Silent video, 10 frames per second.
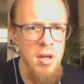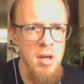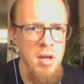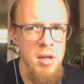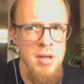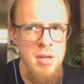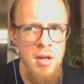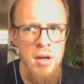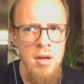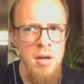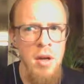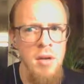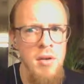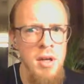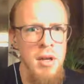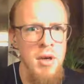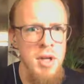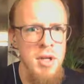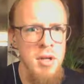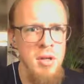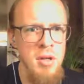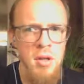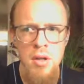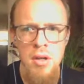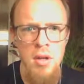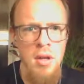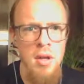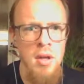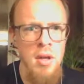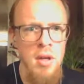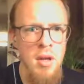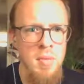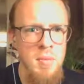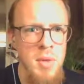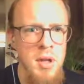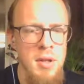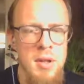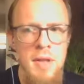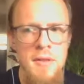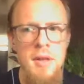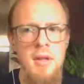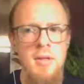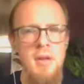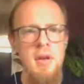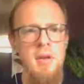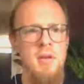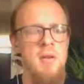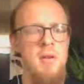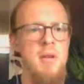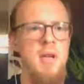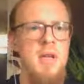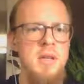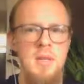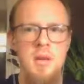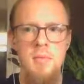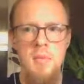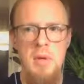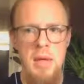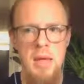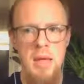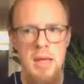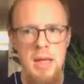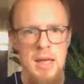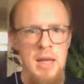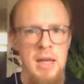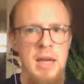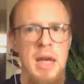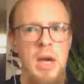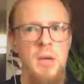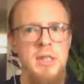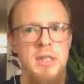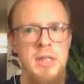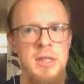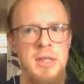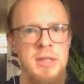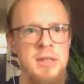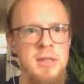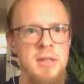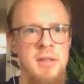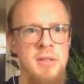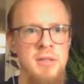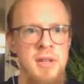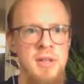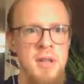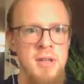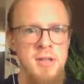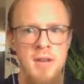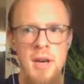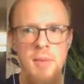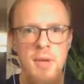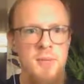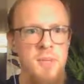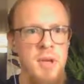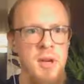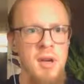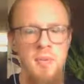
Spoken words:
It's not a non-declaration, but I think there is some linguistic subtlety that I'm not picking up.